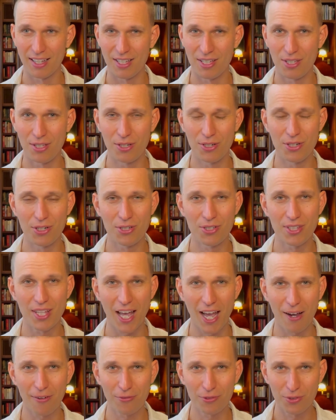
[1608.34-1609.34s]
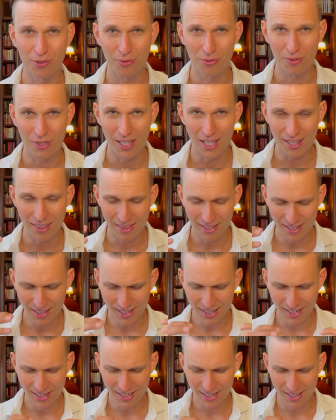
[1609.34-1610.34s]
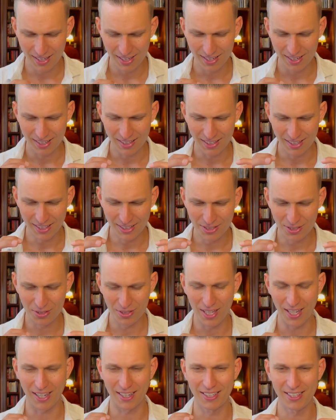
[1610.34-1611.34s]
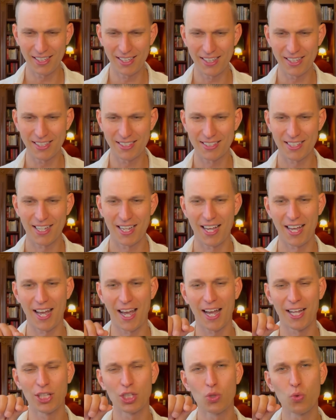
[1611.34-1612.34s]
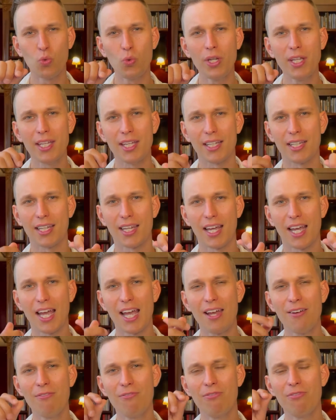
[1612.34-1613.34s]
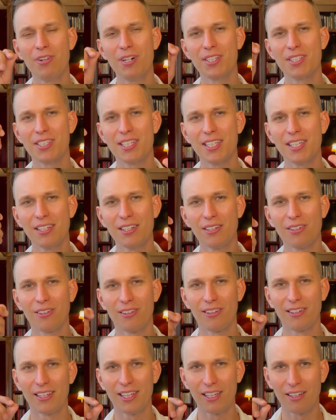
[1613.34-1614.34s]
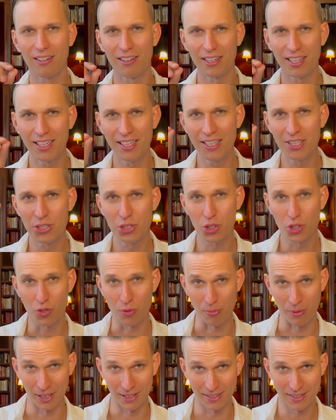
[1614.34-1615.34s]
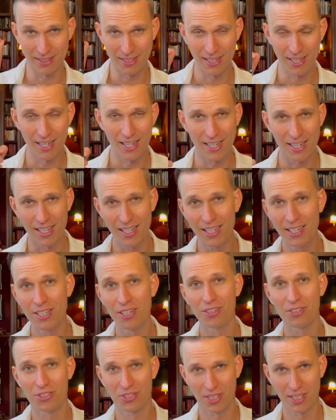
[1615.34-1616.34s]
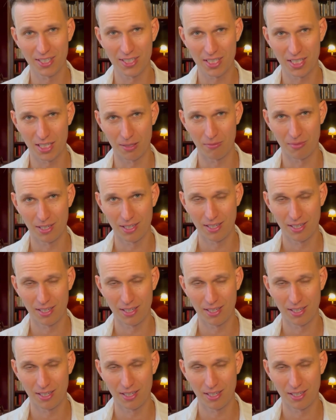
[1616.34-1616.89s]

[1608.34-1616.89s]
you just have to get into the heat and tweak every single little instrument in your system,